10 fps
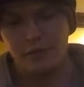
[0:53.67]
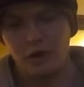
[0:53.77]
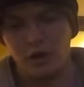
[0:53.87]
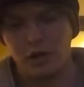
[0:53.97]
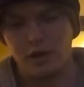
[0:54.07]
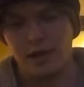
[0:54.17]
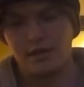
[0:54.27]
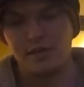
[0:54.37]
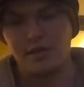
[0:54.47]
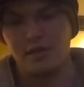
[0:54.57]
your hunting
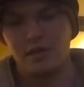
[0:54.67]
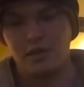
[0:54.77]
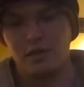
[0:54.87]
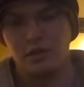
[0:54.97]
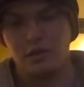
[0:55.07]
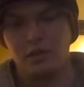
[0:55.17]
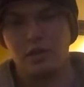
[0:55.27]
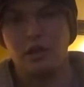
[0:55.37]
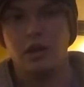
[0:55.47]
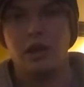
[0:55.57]
license,
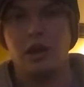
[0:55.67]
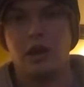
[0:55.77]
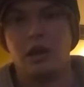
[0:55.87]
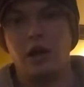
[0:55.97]
and